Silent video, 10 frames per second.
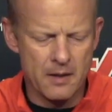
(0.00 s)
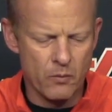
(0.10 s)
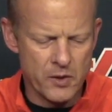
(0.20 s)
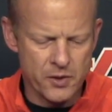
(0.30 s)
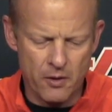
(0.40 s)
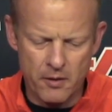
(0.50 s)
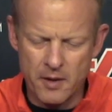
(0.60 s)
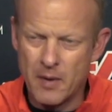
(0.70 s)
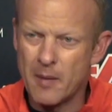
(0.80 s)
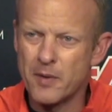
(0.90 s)
which earned
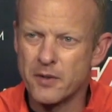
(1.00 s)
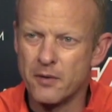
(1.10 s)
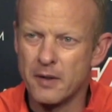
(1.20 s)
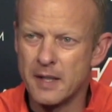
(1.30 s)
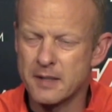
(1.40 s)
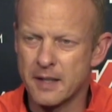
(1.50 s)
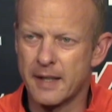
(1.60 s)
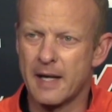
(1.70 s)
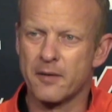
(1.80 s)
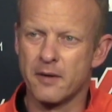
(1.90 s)
him opportunities to
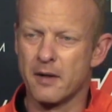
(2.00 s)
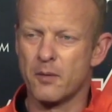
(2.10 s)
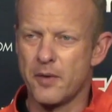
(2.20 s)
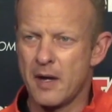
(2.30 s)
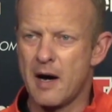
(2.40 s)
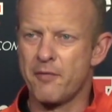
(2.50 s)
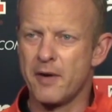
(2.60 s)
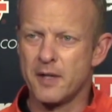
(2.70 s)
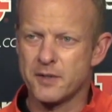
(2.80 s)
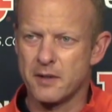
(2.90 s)
get out there with the
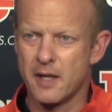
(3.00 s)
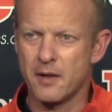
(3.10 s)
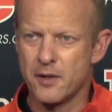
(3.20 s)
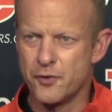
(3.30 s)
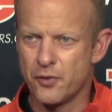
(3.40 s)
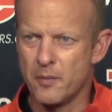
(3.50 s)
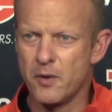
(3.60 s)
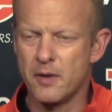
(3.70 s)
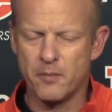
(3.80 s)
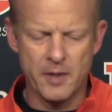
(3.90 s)
offense and
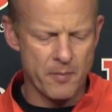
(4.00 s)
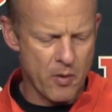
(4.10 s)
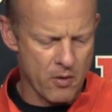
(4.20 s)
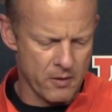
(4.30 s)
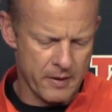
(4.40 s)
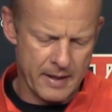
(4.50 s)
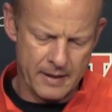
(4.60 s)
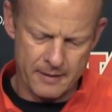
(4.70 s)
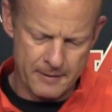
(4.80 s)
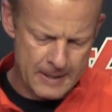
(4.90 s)
contribute and be a part of that.
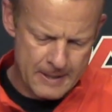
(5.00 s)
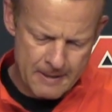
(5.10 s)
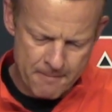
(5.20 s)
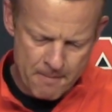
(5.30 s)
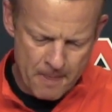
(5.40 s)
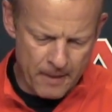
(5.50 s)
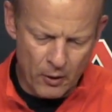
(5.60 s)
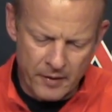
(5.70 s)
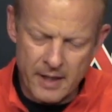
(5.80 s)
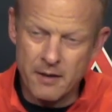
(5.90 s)
And, you know,
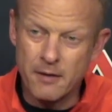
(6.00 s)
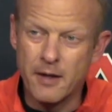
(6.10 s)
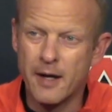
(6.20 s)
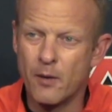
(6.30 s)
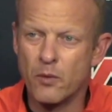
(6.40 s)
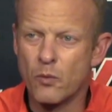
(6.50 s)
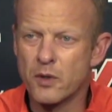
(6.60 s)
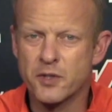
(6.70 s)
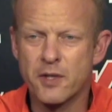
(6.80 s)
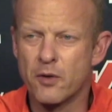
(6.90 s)
at the end of the day, we're
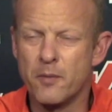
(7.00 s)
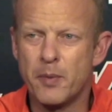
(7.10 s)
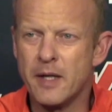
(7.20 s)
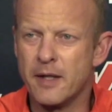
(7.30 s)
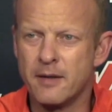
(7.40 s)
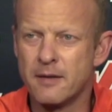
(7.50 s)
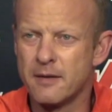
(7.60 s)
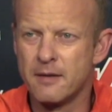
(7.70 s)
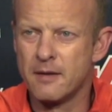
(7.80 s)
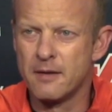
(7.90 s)
still competing.
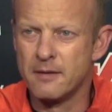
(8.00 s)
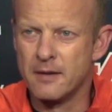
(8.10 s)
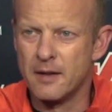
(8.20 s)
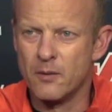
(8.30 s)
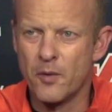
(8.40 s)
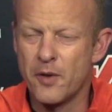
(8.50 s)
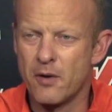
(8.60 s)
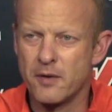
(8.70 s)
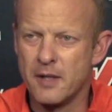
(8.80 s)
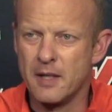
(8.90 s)
within
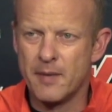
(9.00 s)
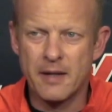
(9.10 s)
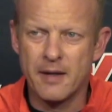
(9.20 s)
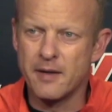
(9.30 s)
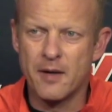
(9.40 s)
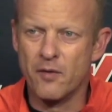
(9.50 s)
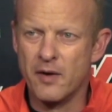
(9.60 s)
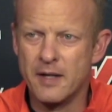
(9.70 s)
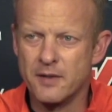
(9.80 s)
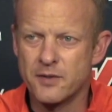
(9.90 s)
our team. That never
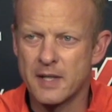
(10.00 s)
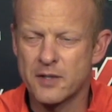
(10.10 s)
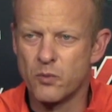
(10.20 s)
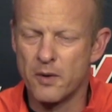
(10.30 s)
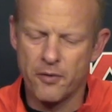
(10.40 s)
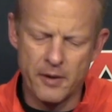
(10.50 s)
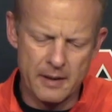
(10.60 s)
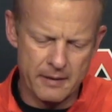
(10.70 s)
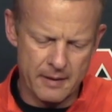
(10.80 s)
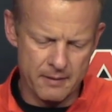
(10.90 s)
ends. That's one
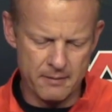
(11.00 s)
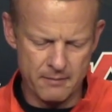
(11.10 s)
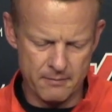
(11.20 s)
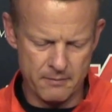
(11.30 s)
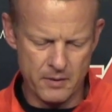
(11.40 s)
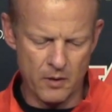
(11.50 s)
thing that, you know,